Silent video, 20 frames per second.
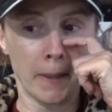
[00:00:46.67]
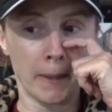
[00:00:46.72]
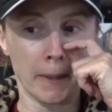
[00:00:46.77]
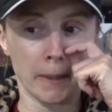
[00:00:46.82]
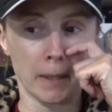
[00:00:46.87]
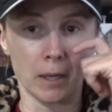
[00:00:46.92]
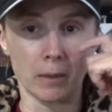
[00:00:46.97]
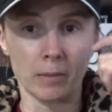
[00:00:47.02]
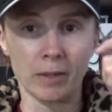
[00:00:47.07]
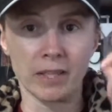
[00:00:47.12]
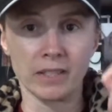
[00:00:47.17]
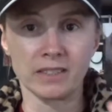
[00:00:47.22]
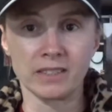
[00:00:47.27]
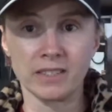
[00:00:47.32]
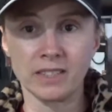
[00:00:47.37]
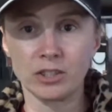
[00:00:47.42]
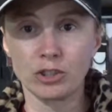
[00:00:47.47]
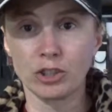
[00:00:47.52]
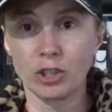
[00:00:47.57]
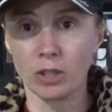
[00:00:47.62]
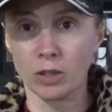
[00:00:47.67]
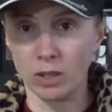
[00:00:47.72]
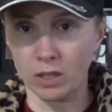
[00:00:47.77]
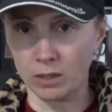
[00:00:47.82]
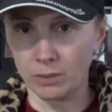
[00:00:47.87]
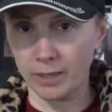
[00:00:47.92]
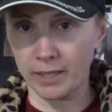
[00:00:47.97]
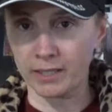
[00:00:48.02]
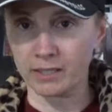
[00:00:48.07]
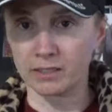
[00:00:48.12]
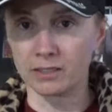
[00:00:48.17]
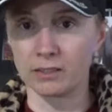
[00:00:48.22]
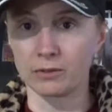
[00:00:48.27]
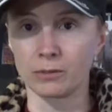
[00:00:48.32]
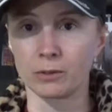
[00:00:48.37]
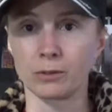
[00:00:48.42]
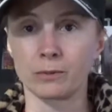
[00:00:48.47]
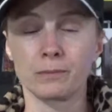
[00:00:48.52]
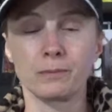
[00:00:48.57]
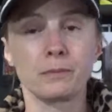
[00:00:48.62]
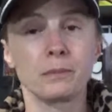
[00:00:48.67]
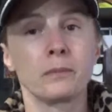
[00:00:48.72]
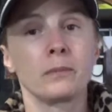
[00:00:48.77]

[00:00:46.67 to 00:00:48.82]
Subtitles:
And each club has different